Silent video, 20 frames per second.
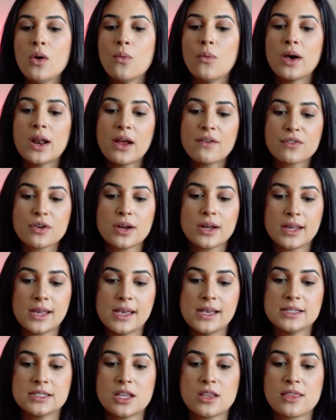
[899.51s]
Whatever it
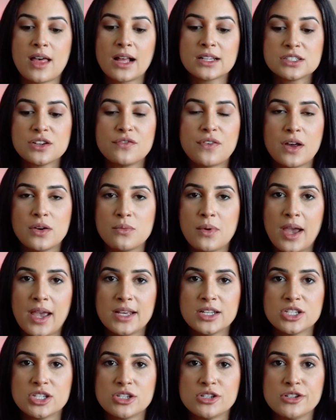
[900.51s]
is, that's a fun
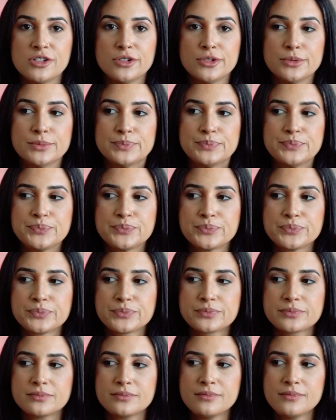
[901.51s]
way to
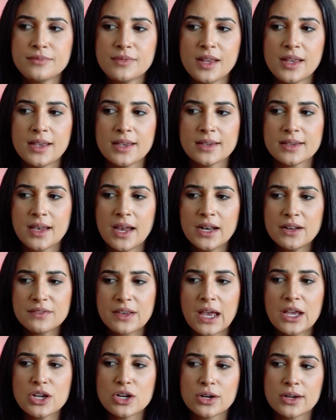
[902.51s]
kind of
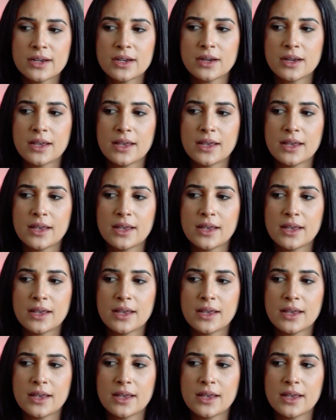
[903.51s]
get your